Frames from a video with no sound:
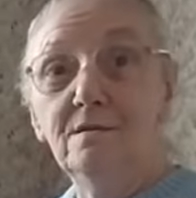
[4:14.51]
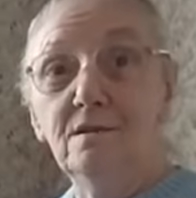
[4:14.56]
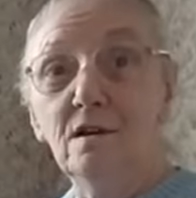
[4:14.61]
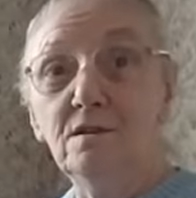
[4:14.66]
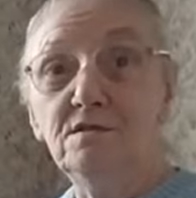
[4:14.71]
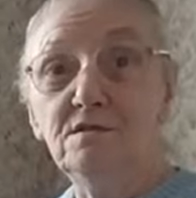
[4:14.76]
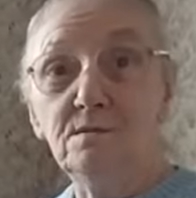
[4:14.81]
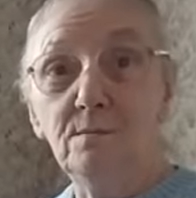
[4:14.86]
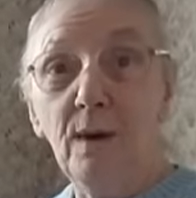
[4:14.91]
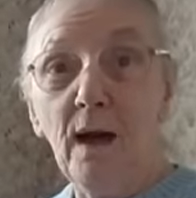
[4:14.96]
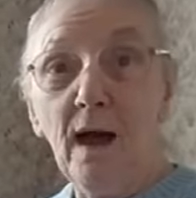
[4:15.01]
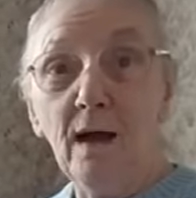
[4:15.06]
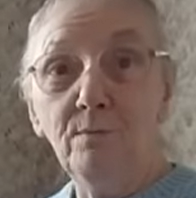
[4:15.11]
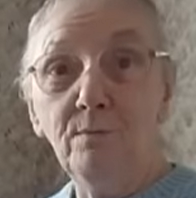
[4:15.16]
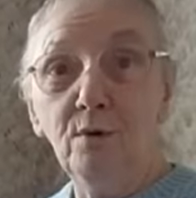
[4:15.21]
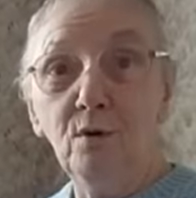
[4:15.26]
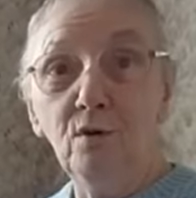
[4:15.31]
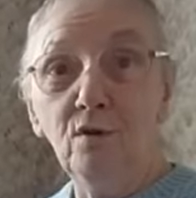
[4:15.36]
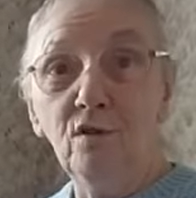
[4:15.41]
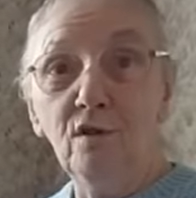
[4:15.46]
Not so
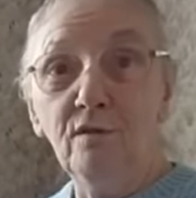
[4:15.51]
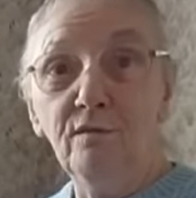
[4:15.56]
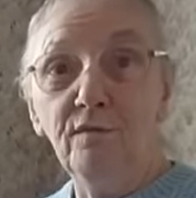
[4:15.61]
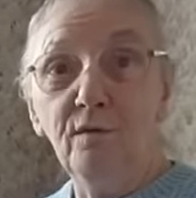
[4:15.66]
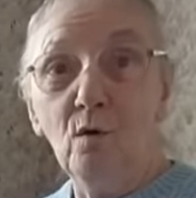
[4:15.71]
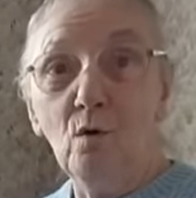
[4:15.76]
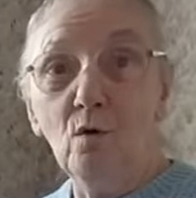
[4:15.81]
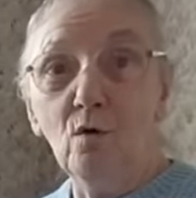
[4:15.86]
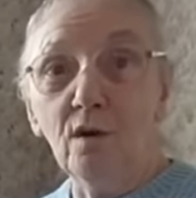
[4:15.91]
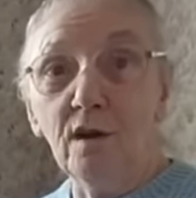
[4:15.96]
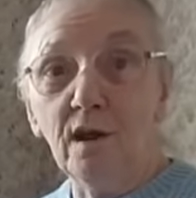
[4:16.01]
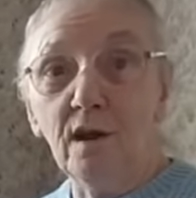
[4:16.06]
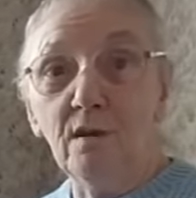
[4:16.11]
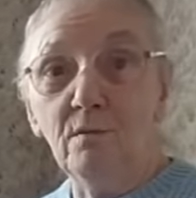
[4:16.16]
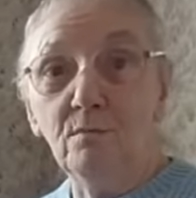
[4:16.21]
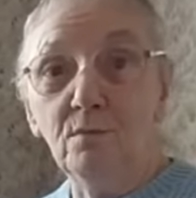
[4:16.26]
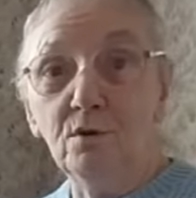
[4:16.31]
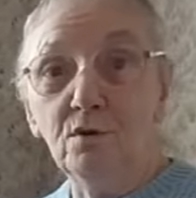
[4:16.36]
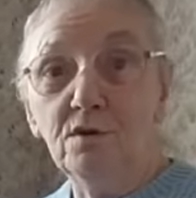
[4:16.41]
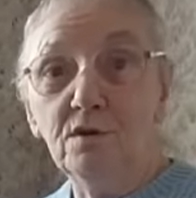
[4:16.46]
bad putting the phone
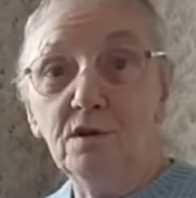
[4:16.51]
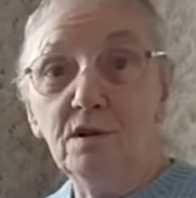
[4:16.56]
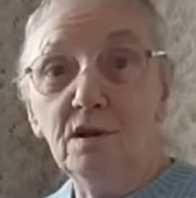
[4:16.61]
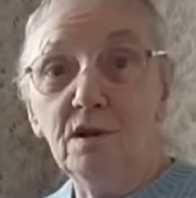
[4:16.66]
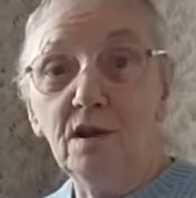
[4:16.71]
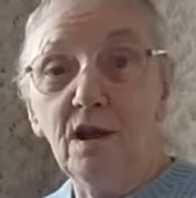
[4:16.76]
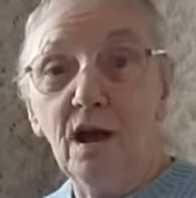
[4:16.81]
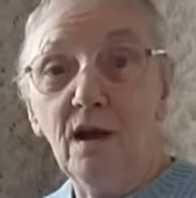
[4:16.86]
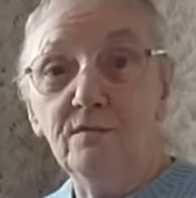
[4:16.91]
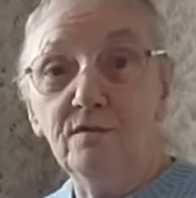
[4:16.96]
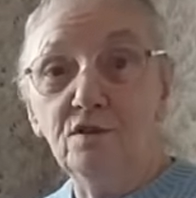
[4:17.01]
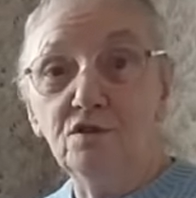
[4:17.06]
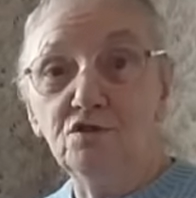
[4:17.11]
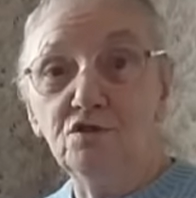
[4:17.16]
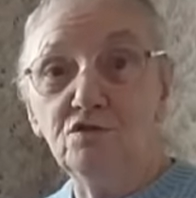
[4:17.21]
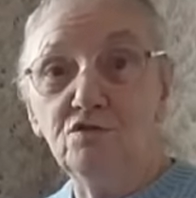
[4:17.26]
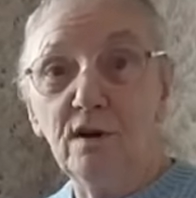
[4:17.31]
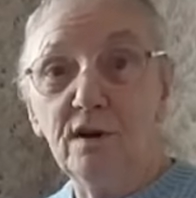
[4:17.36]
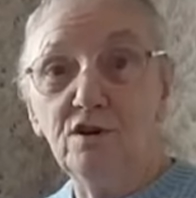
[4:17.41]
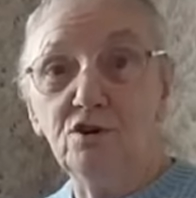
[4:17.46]
in, but you have to
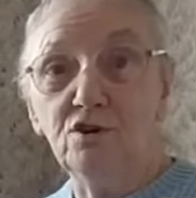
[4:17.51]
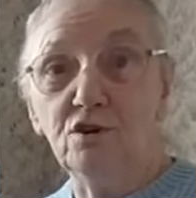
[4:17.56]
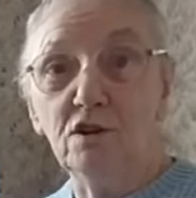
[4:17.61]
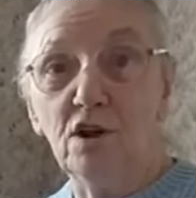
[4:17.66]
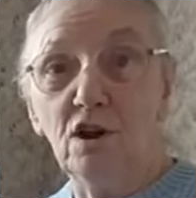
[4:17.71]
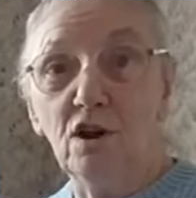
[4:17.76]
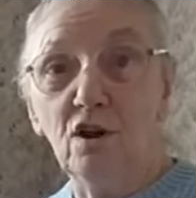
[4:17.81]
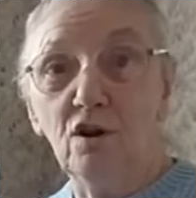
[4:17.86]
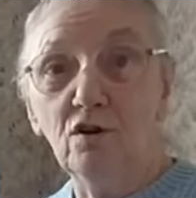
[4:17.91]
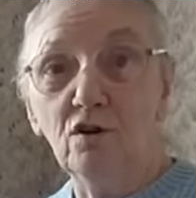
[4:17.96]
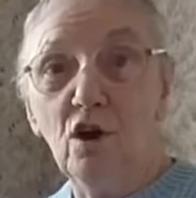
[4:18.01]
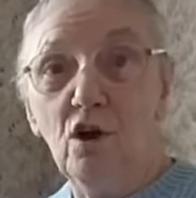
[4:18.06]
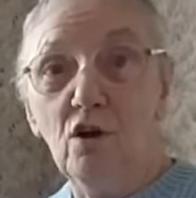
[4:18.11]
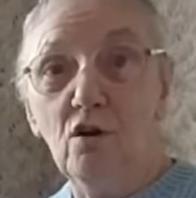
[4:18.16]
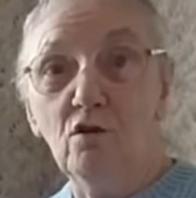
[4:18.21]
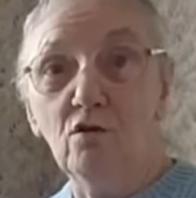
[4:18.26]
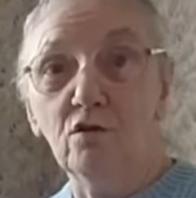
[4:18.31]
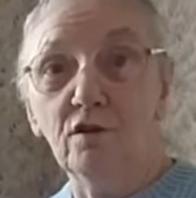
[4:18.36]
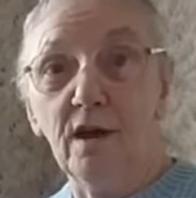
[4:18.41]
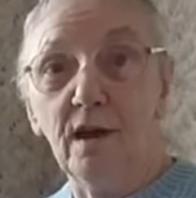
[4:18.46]
stretch it a lot
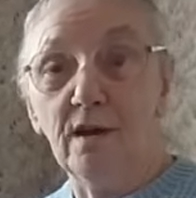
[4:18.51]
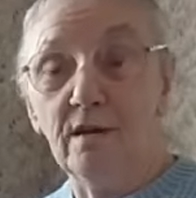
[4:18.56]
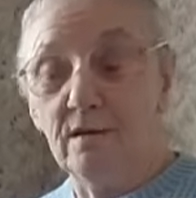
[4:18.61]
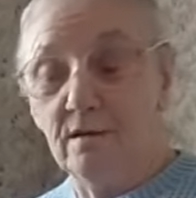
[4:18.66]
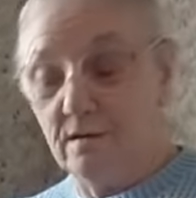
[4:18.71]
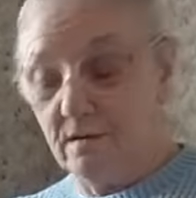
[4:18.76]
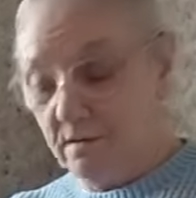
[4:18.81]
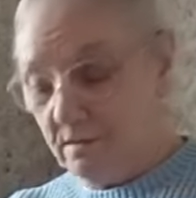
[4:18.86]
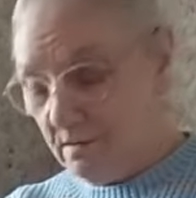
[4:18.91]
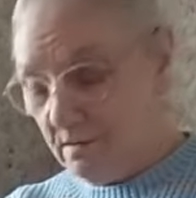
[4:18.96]
harder.